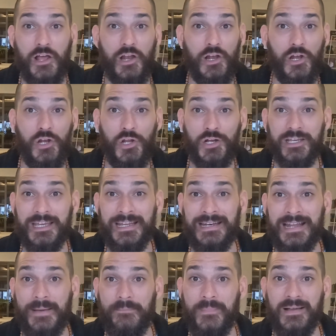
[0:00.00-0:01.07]
looking
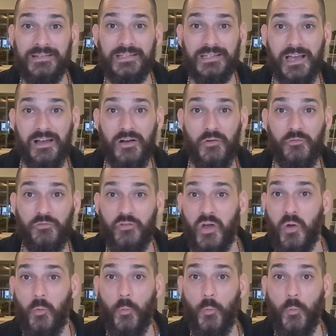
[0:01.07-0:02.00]
at myself,